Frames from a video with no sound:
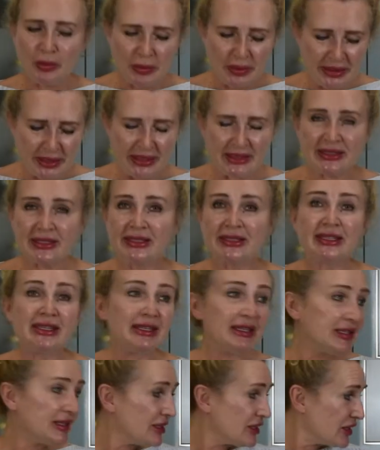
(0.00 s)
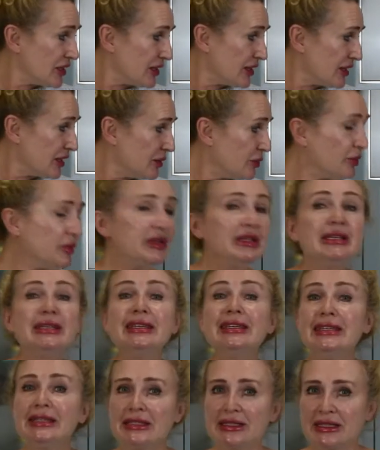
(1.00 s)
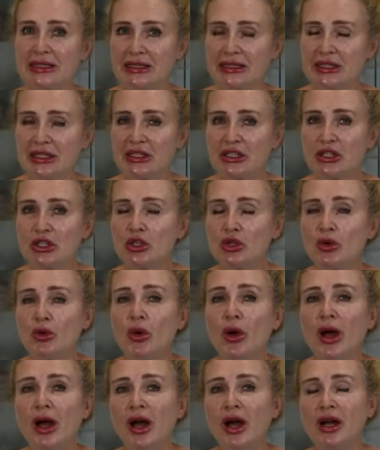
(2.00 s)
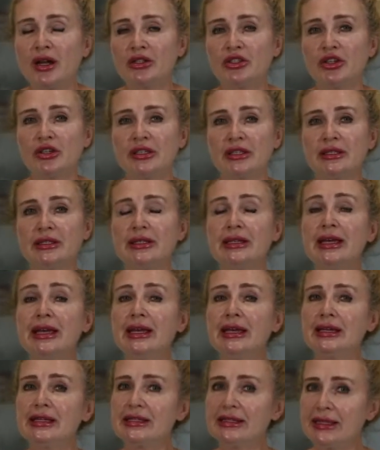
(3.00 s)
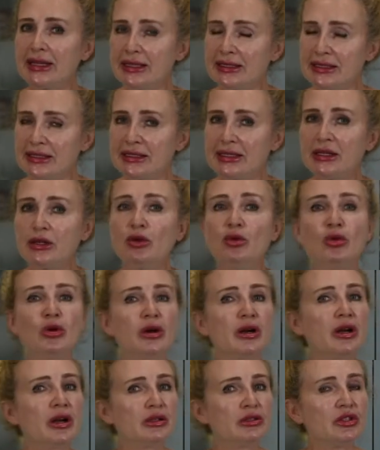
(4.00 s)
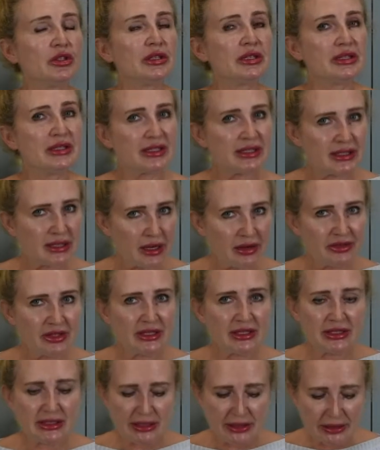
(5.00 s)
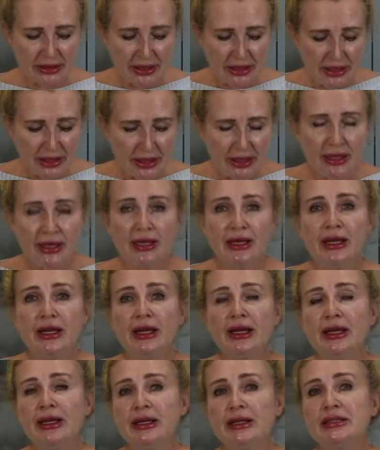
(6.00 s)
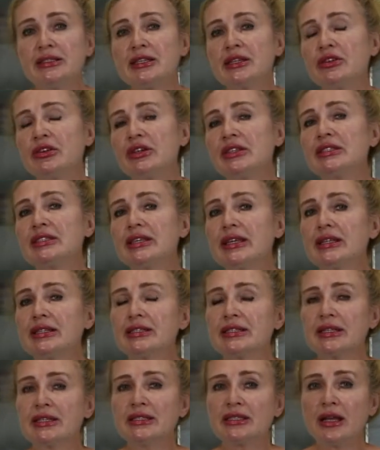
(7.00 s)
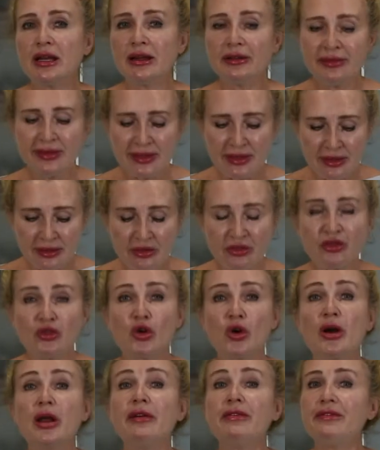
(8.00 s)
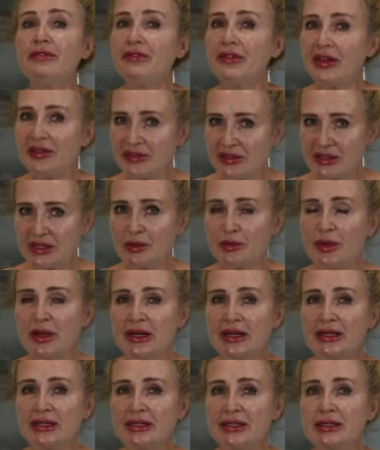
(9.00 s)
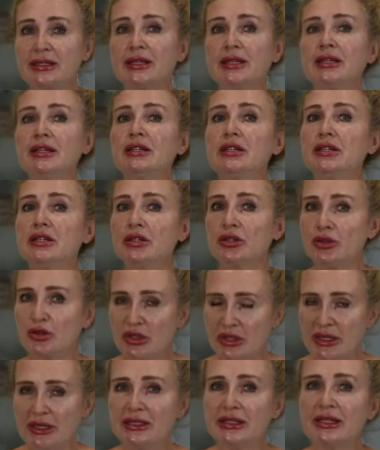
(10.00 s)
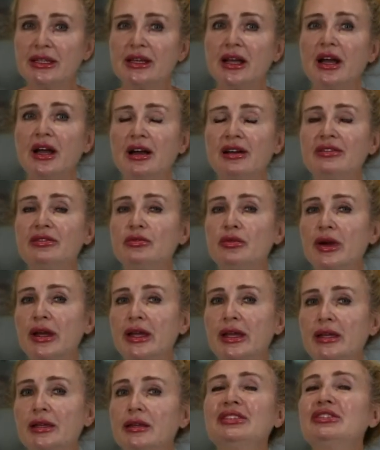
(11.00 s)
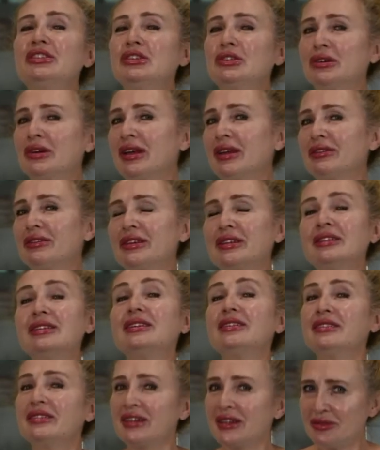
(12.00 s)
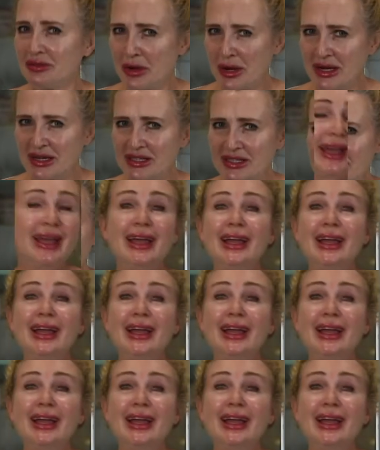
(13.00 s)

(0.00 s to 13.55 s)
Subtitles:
place it into the preheated to 160 or 170 degrees Celsius oven for 50 minutes, rotating halfway if your oven requires.